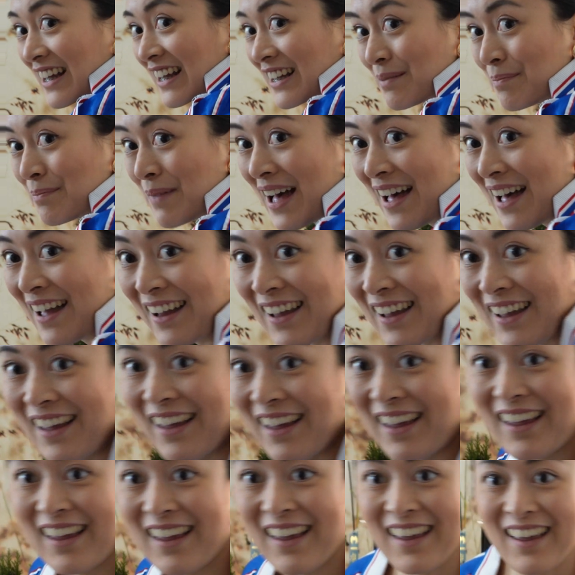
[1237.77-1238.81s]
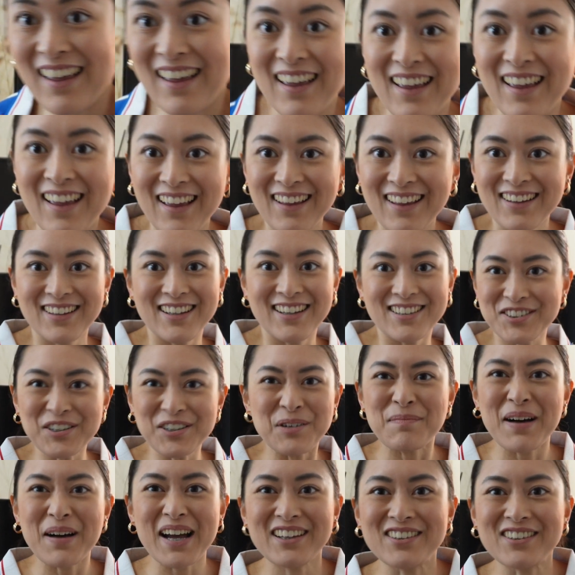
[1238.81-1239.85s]
at the back. That's
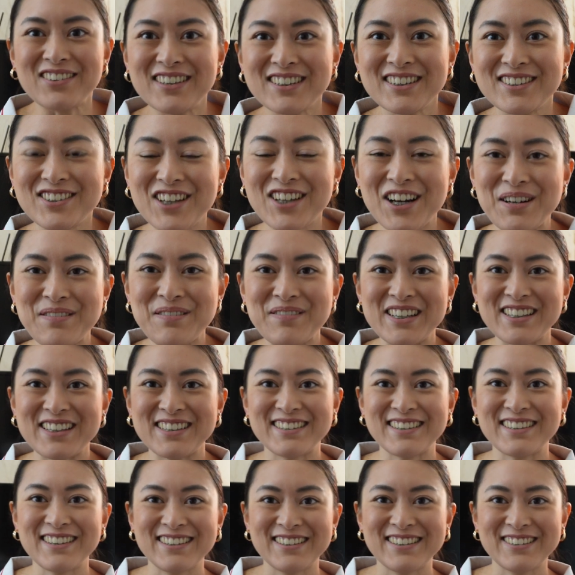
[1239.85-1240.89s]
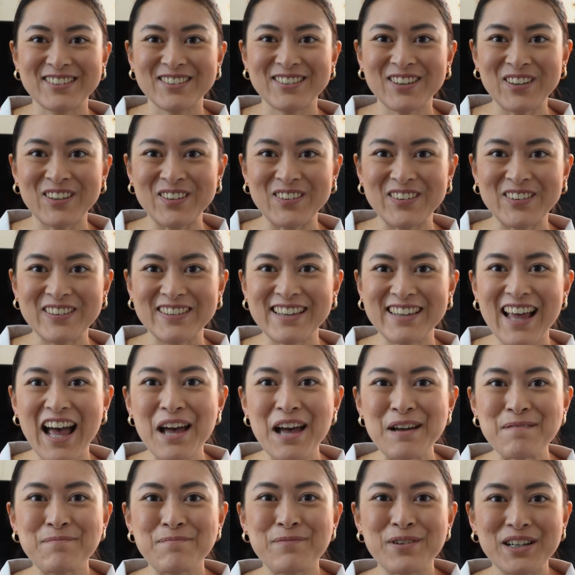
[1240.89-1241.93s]
not mine though, it's Jeremy's. So
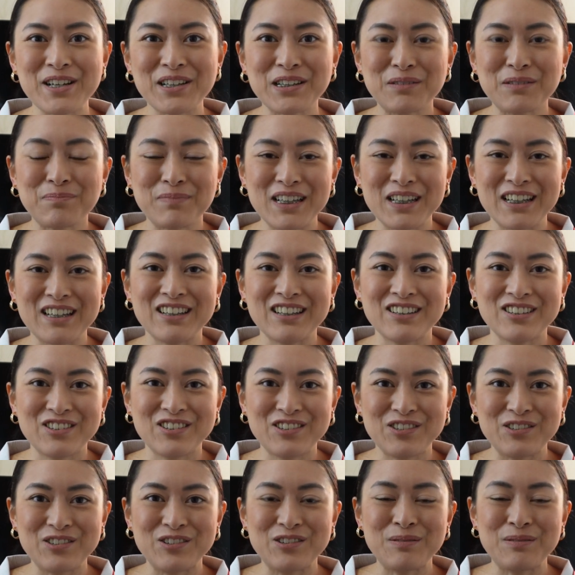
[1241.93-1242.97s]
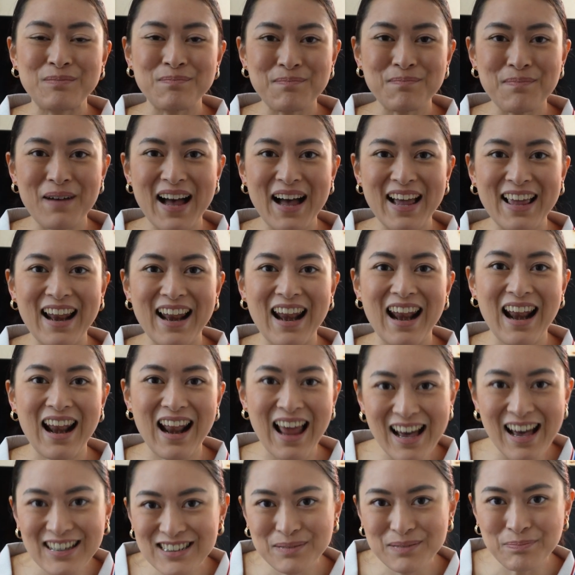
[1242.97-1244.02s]
that brings me to my
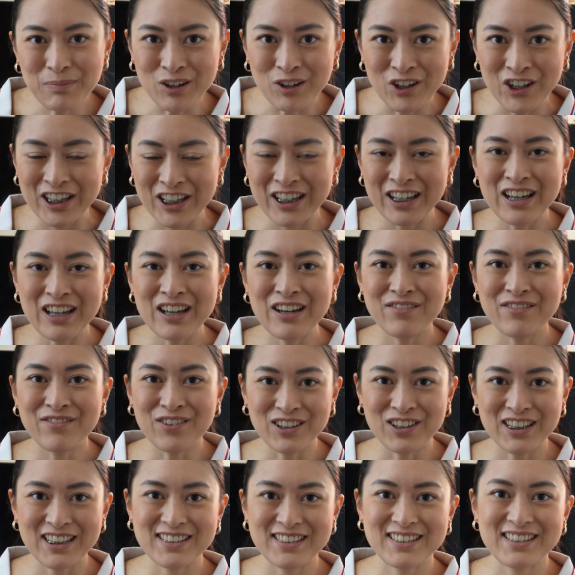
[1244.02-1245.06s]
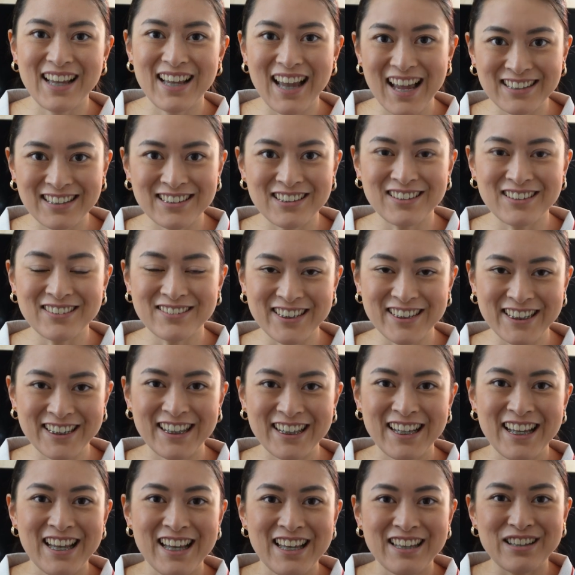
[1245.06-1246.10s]
last point for this category.
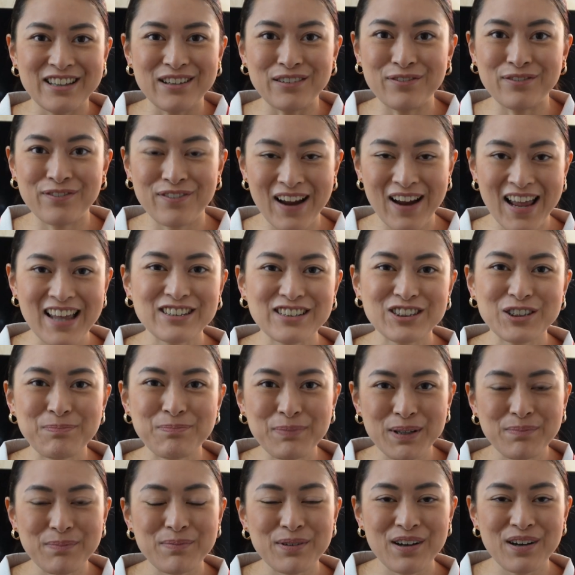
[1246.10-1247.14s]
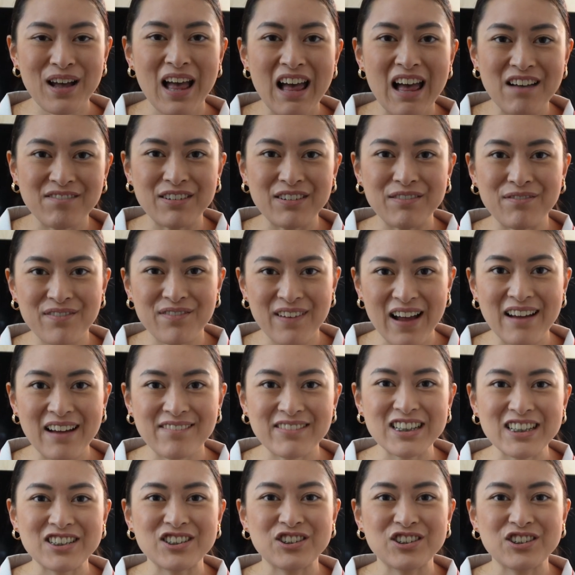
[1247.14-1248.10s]
The French people have a very